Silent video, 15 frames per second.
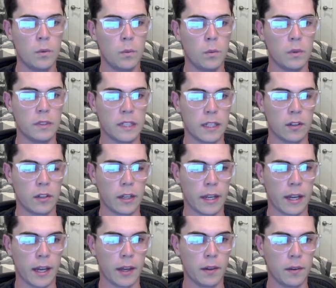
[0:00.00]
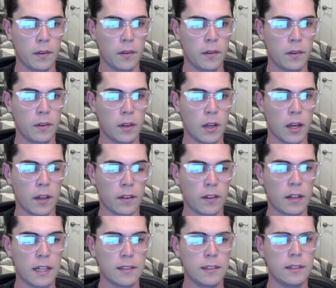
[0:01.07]
We'll take a look at the
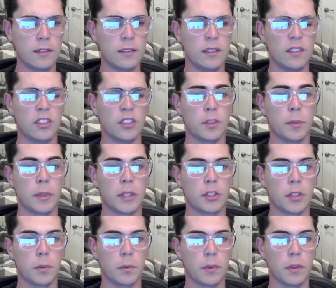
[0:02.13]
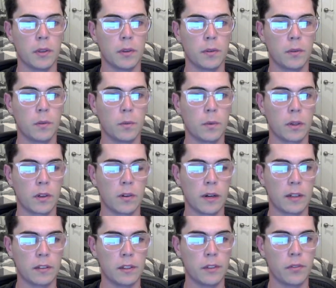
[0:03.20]
class indices just to make sure we're
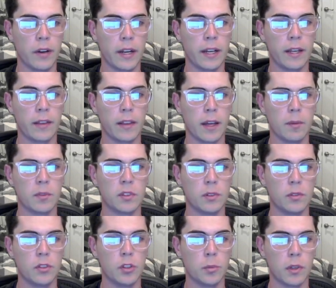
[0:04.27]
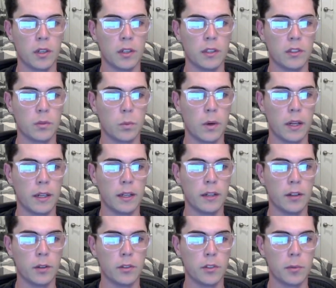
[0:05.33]
correctly defining them. So tumor is
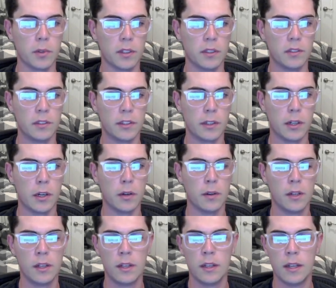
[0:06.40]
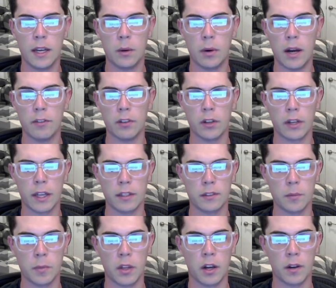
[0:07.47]
1, no tumor is 0. And we'll have a look at
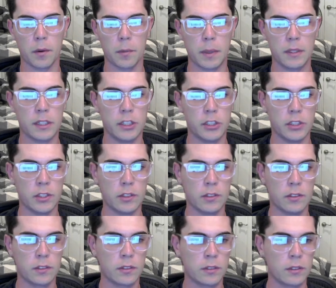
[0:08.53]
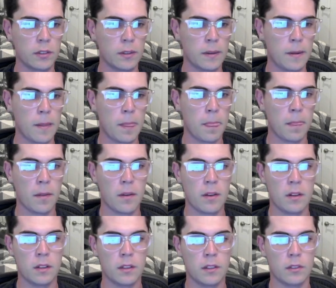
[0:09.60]
some of the augmentations.
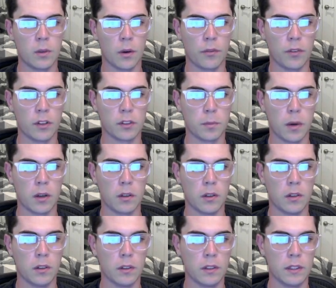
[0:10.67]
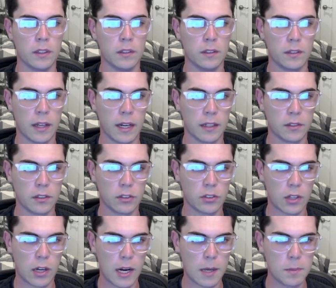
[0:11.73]
So our first model is as
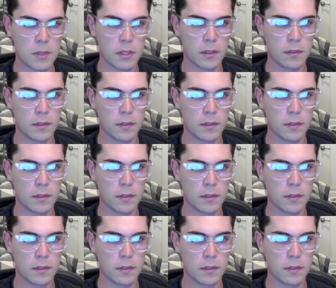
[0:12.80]
described.